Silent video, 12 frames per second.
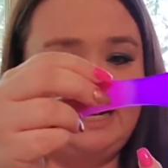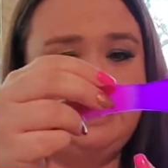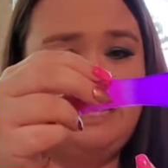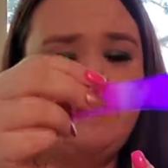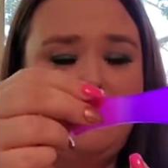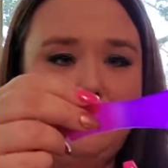thing
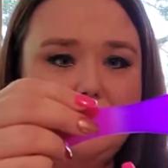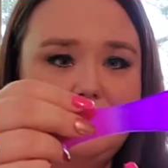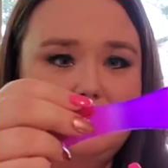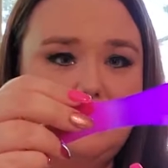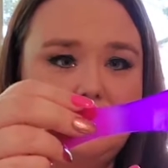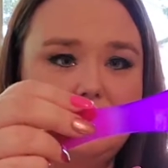about this
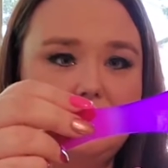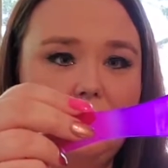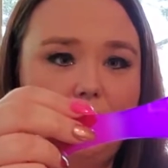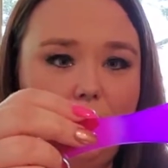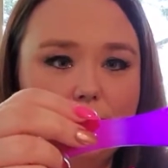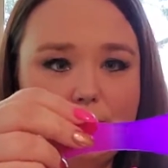is
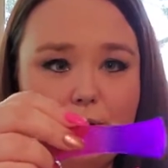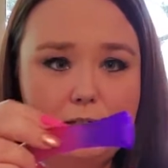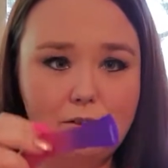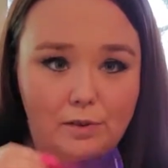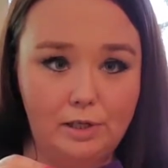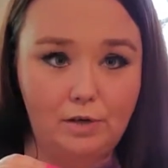
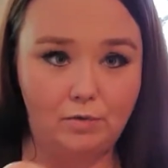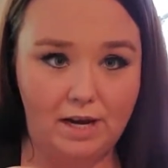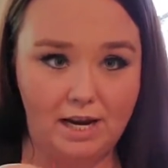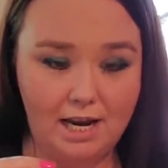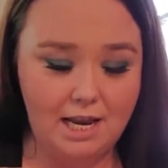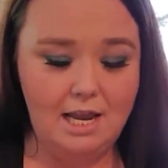it's really
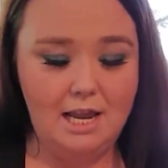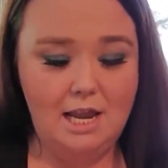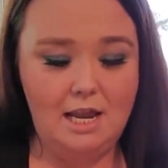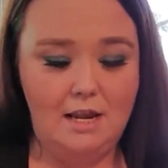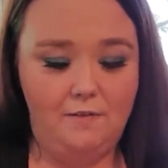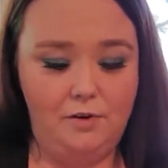great
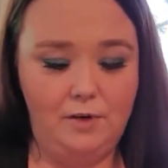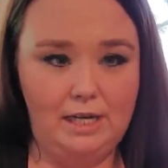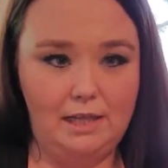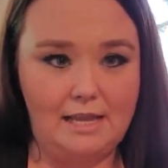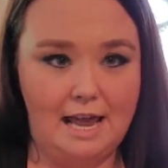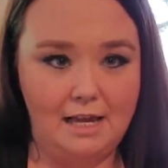if you
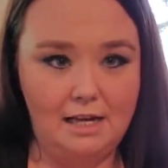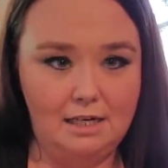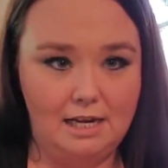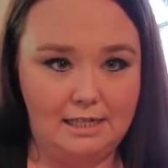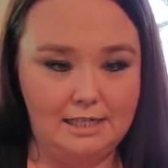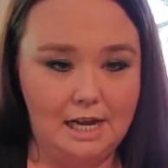get that
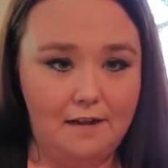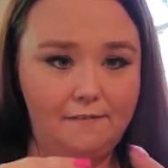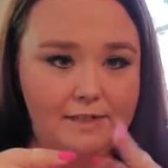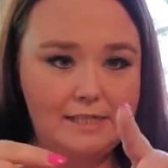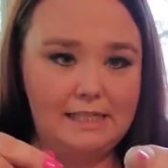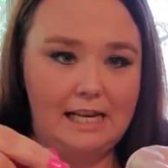
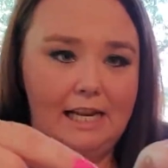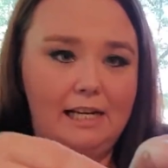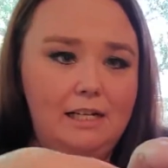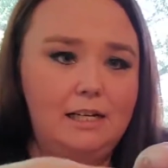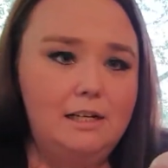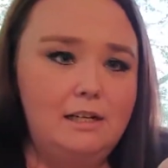tough
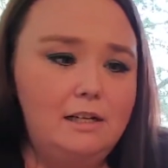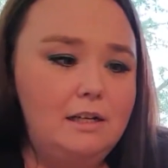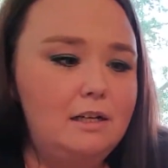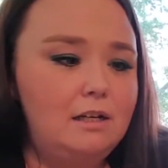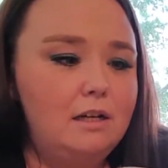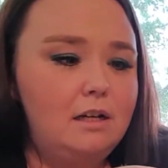skin
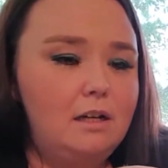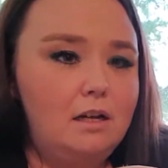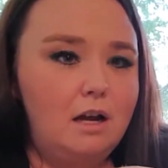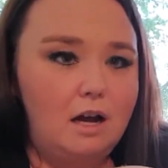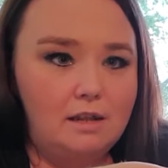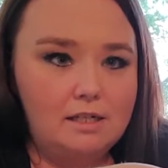
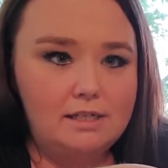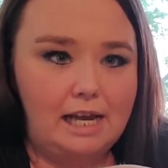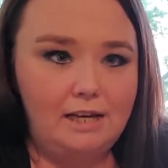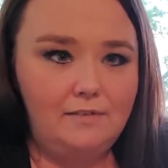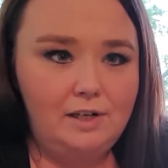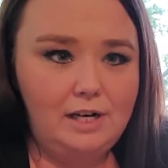on the side
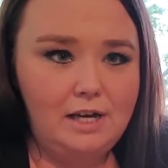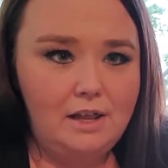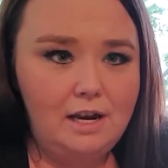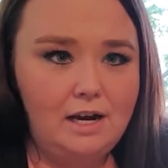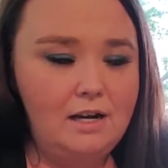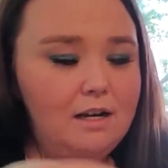of your nail
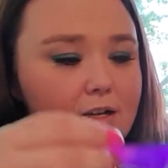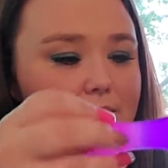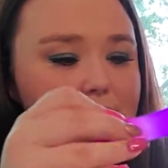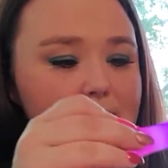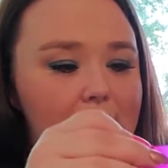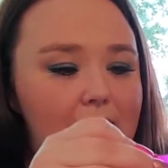there. You
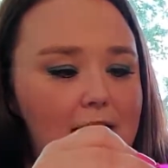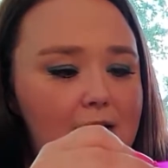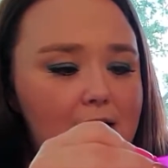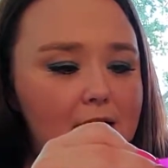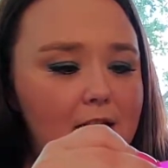can take it